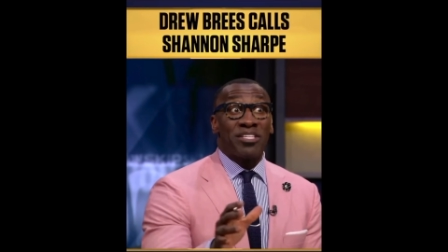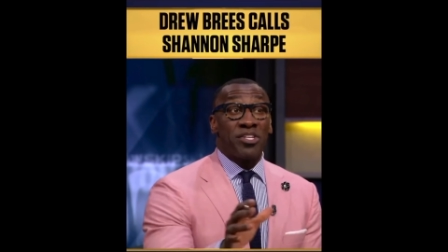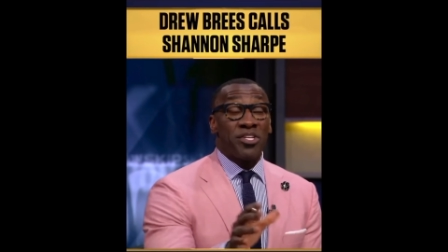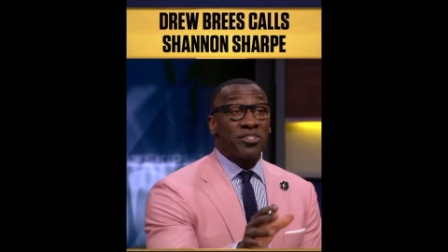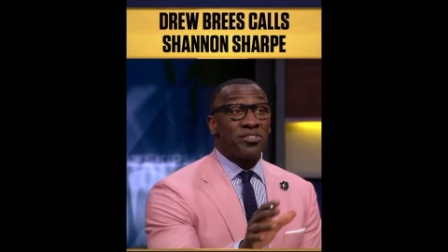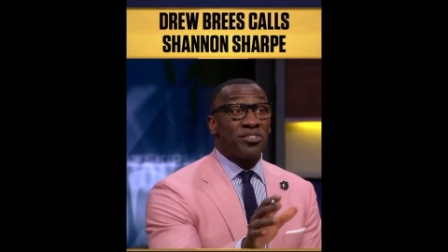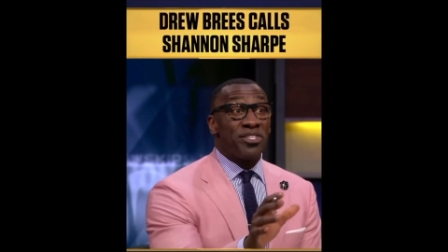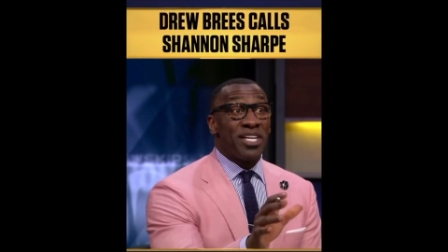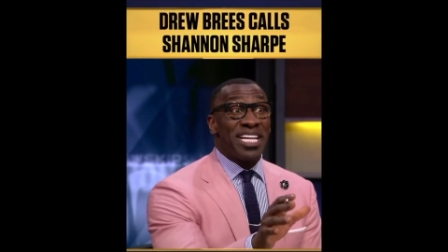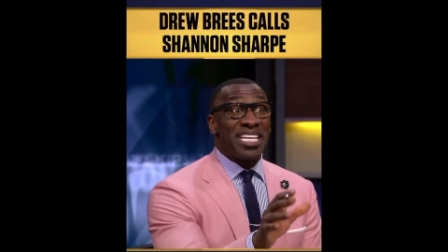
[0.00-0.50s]
could
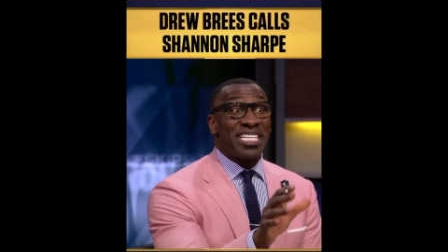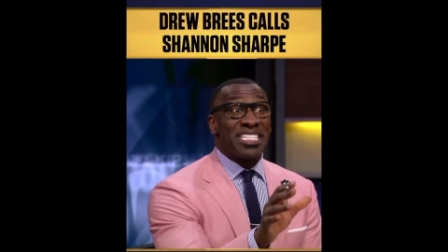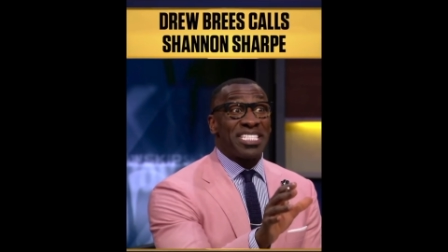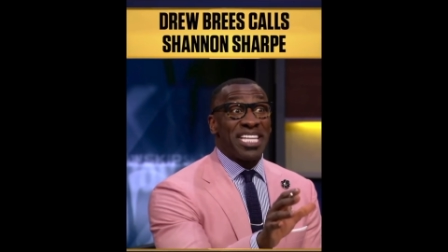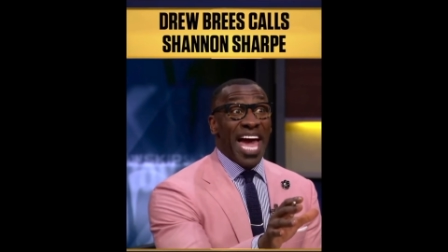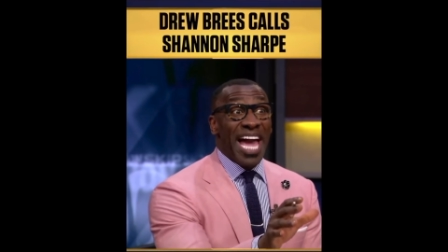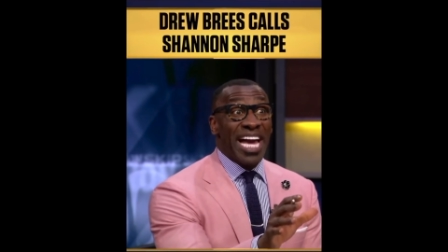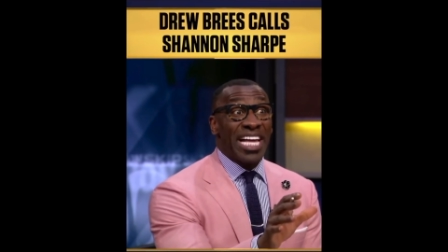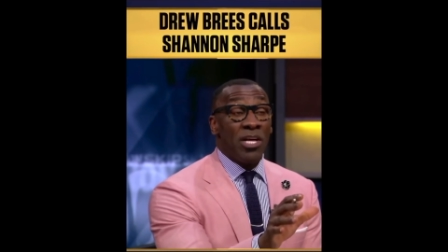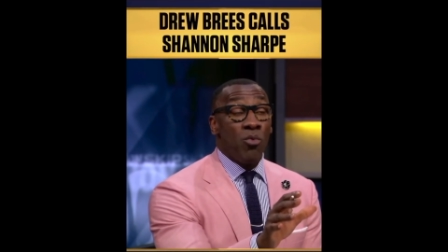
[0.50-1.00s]
have said
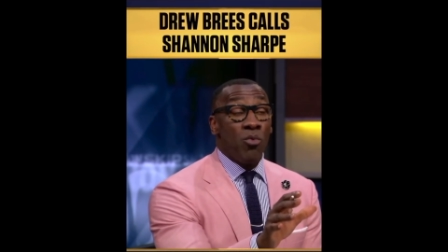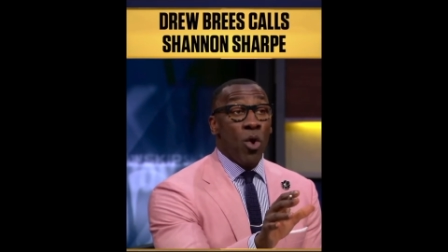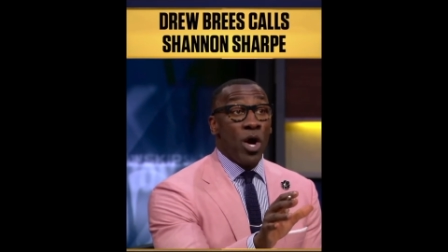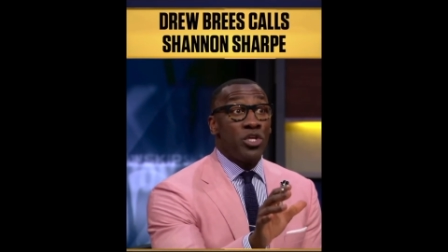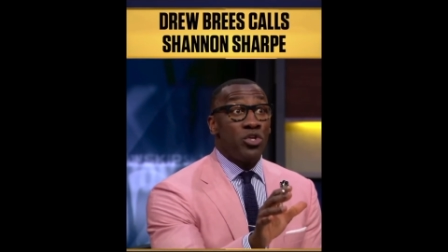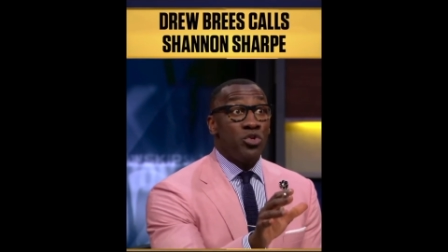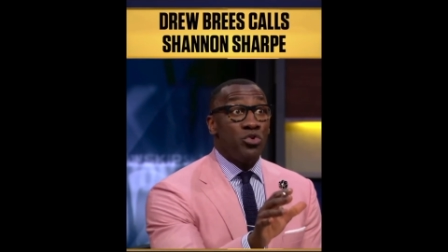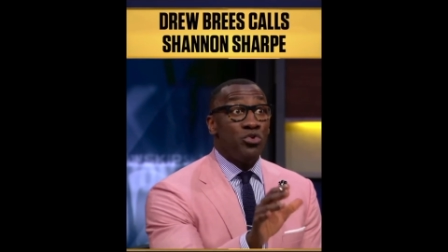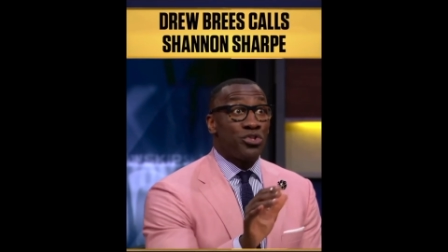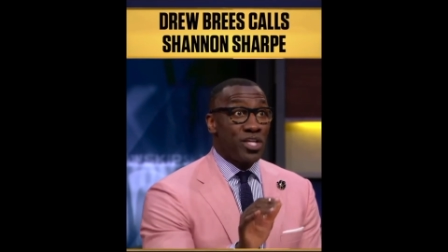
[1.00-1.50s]
exactly
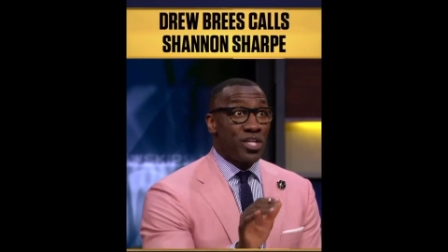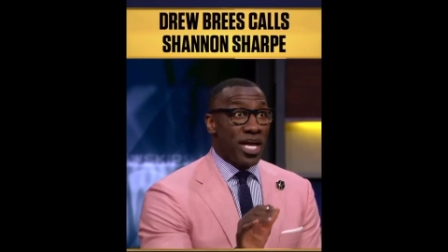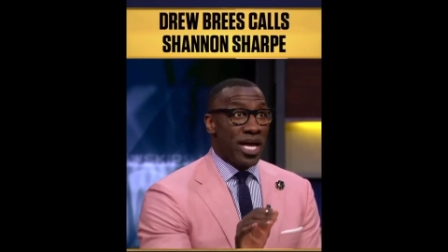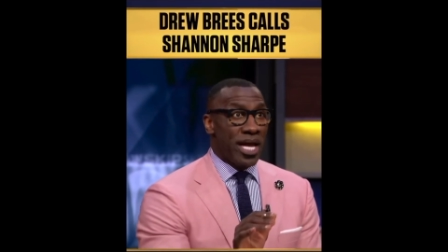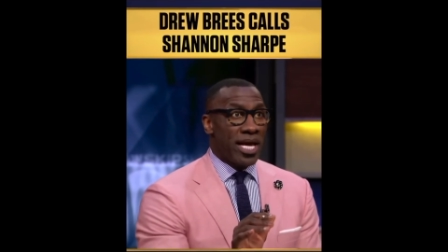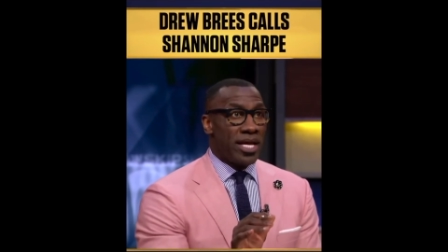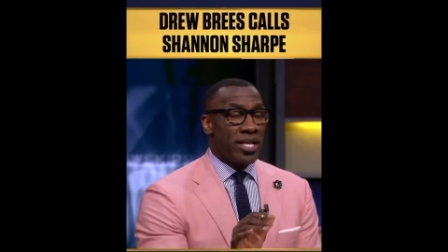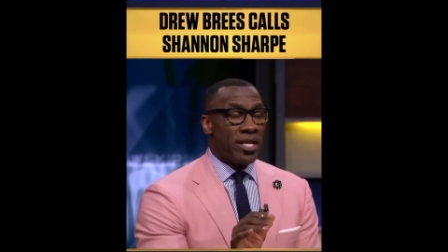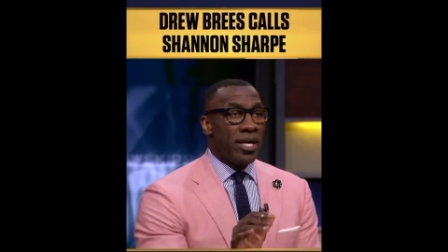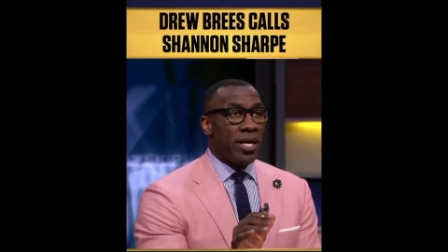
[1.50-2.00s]
what you
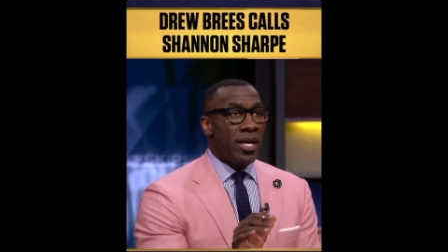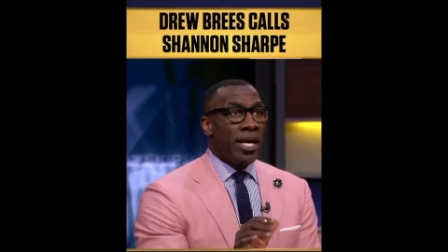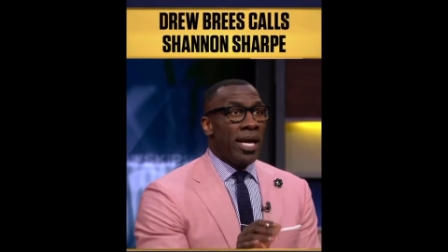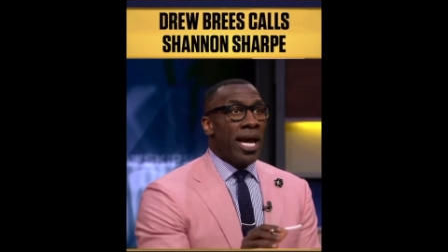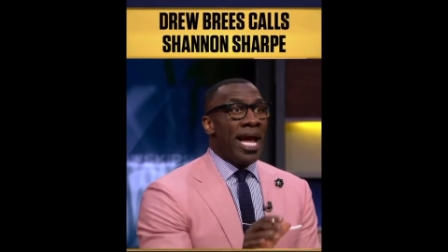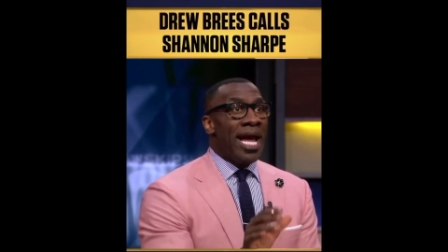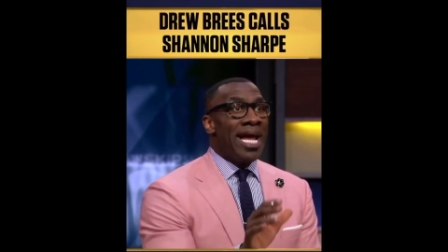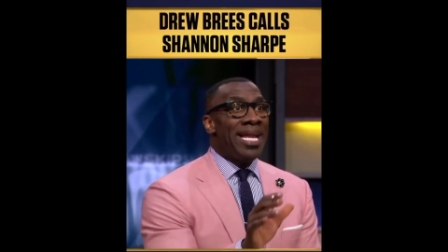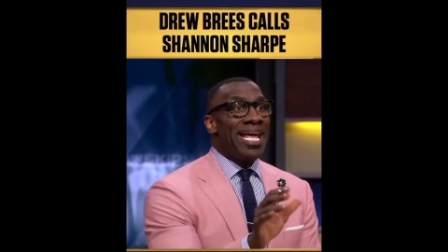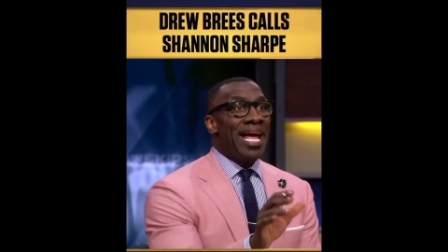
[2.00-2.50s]
said,
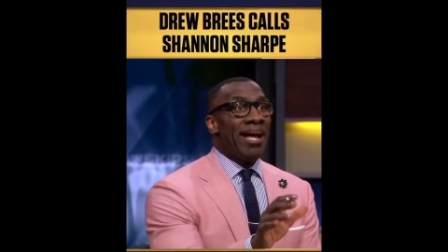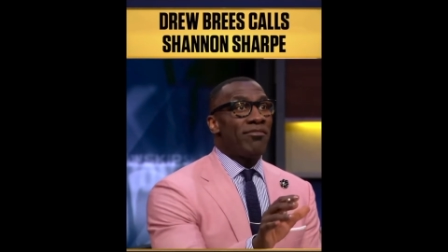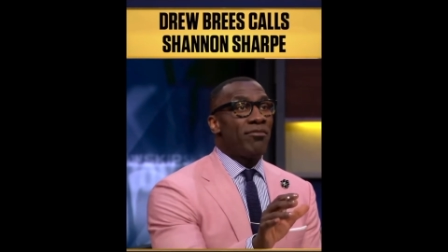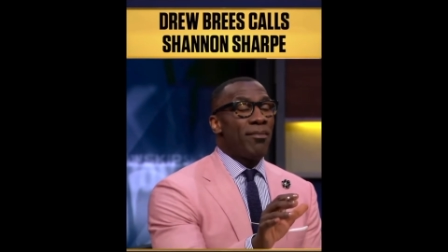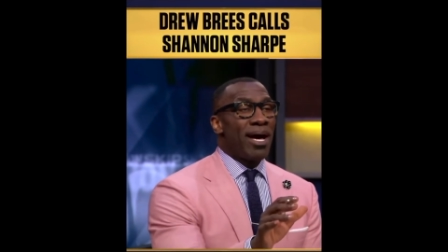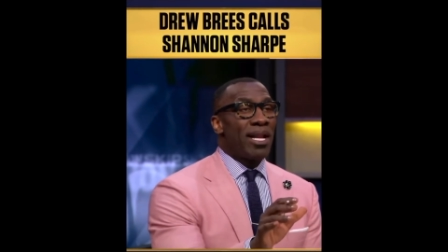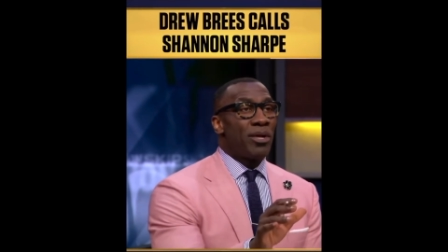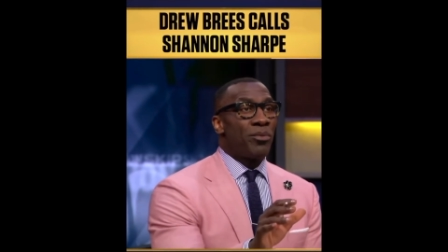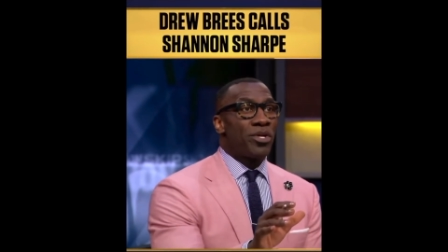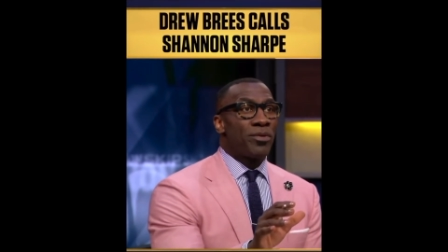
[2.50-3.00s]
and
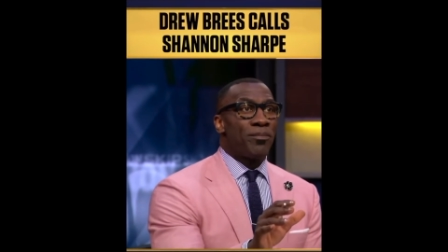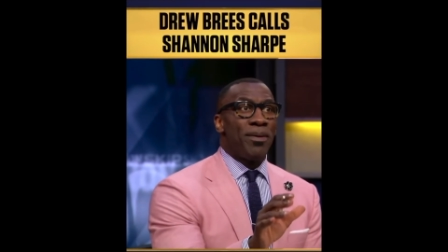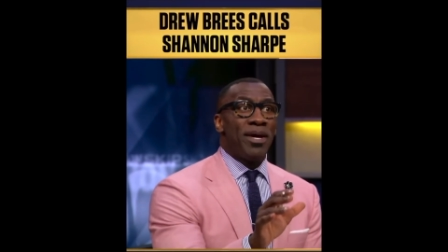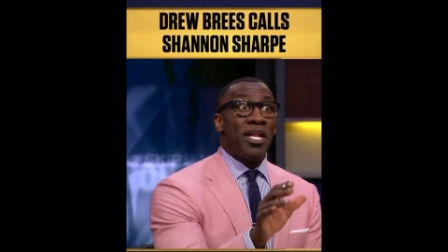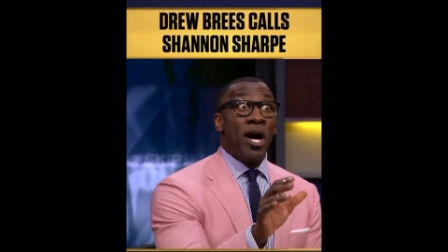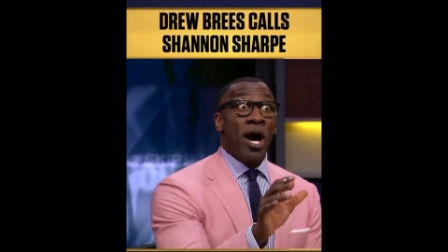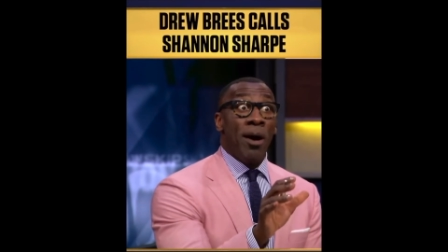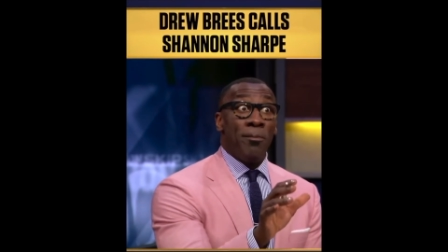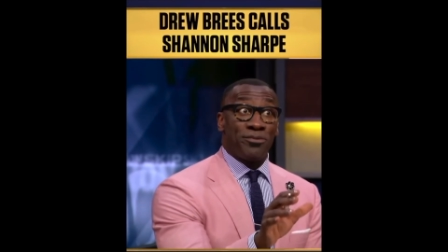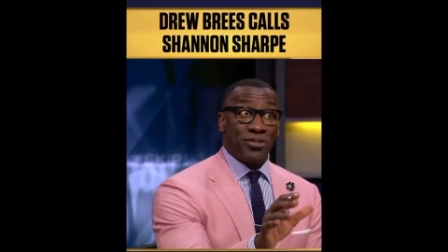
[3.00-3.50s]
everybody would have
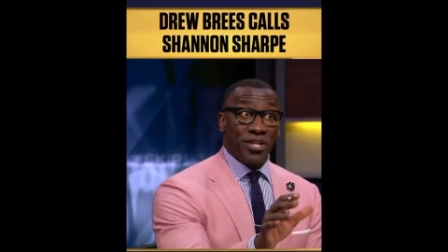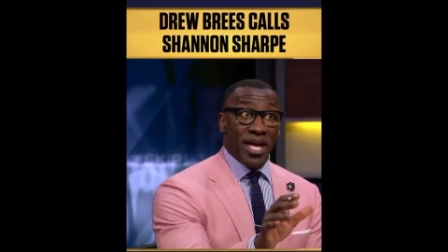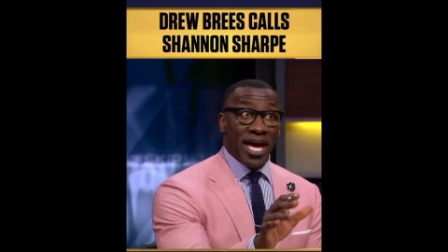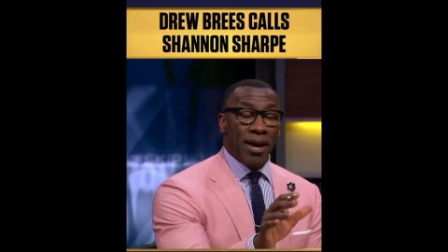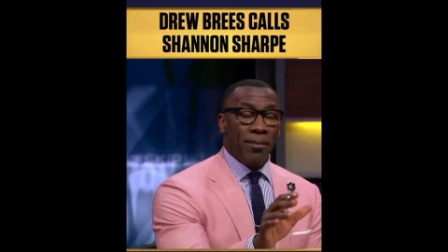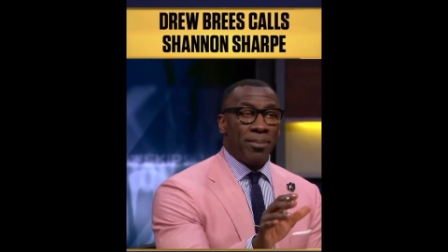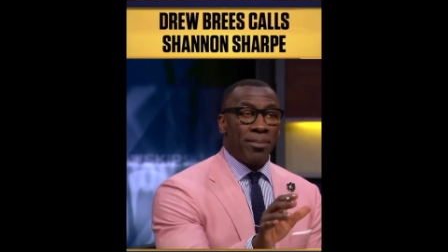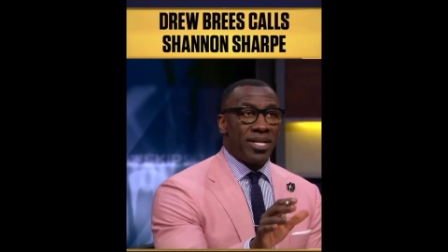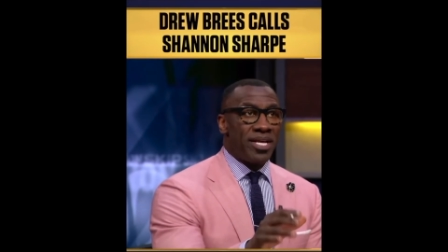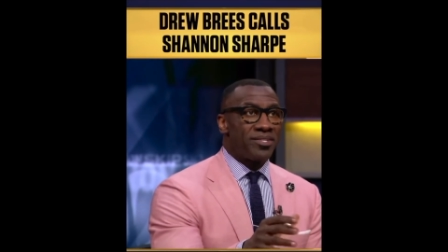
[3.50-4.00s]
been
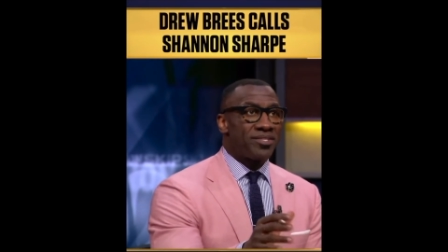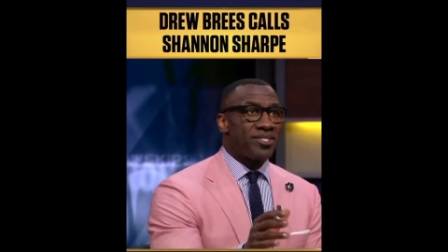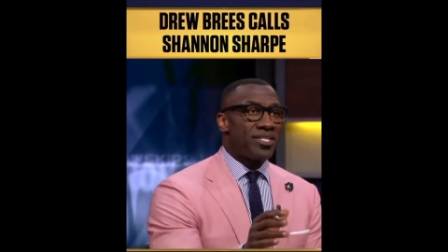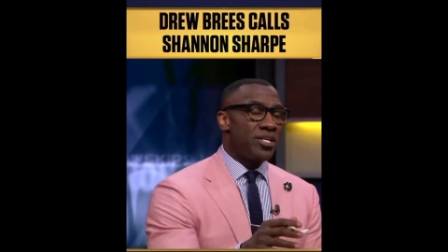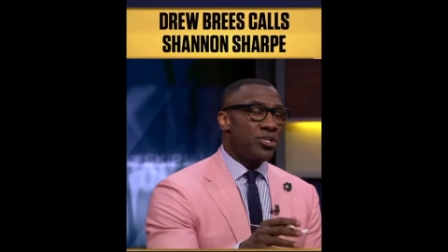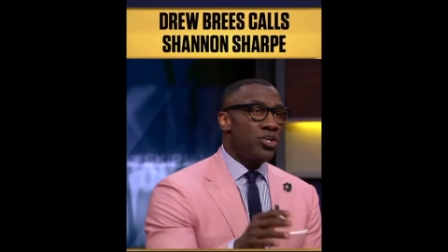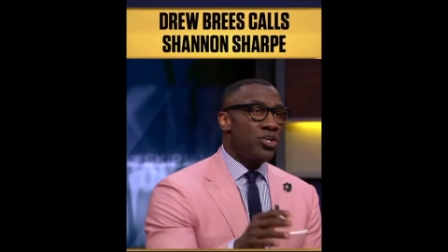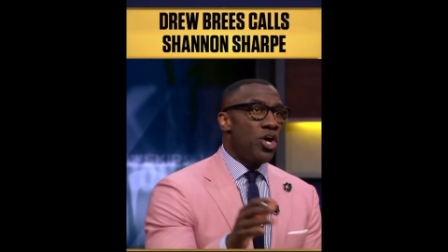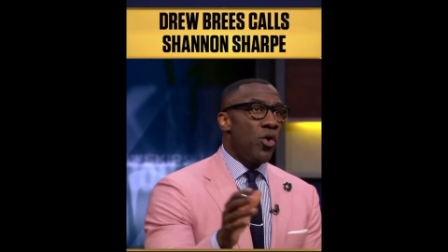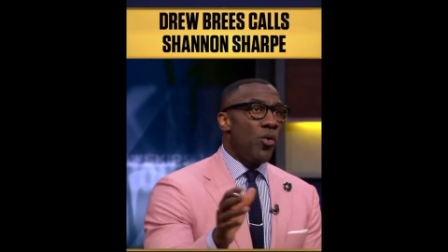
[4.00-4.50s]
upset. But they
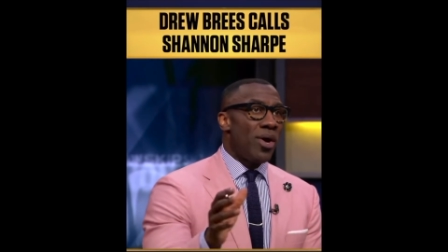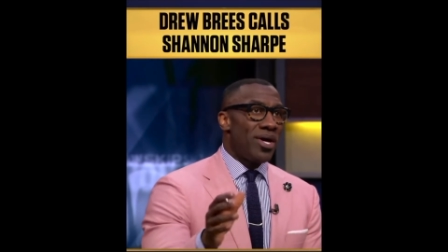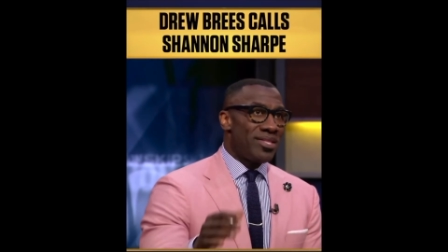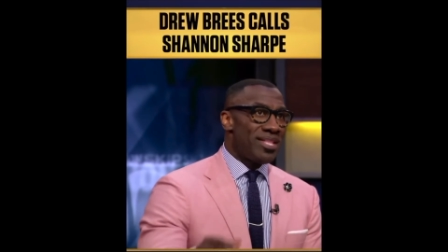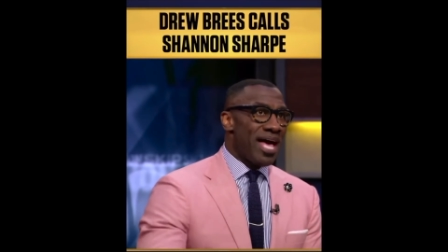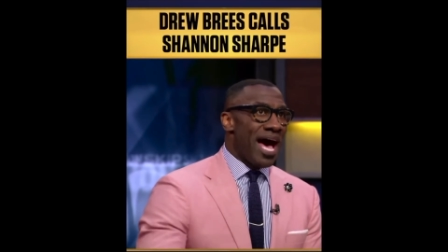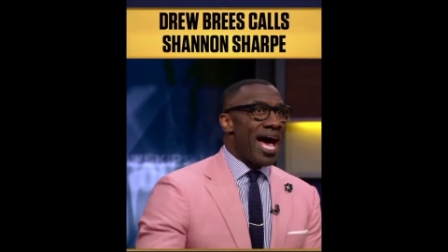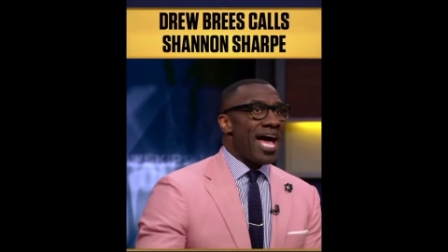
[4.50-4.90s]
said, you know what?